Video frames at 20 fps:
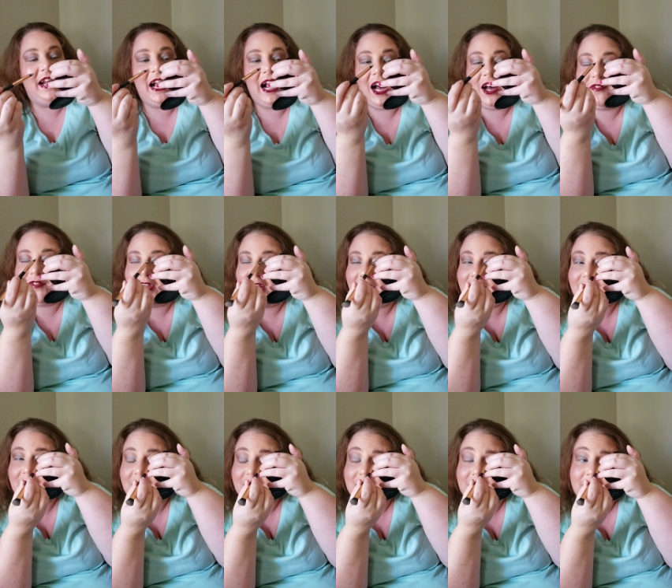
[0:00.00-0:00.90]
have not
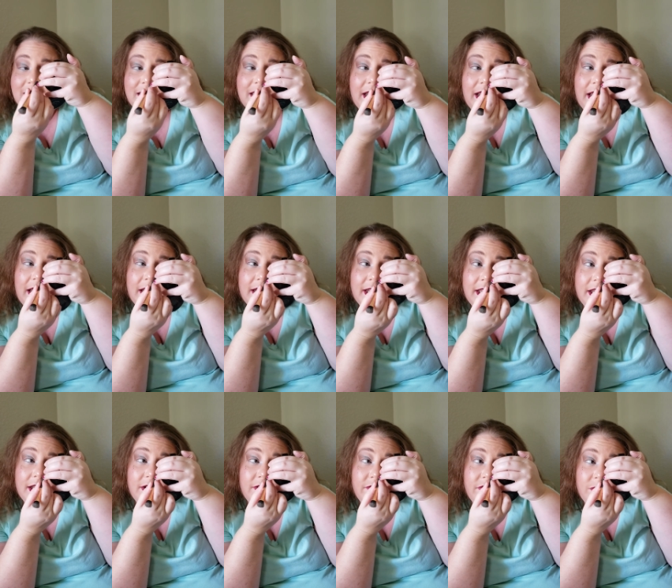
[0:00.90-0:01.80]
dusted any
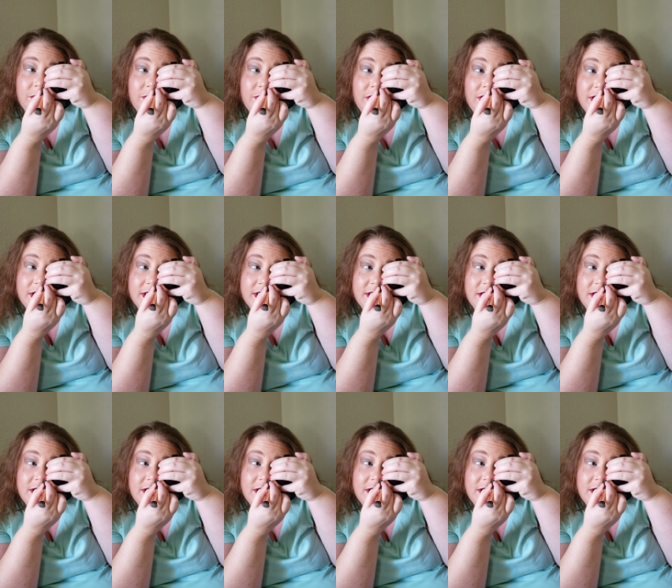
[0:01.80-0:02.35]
of the product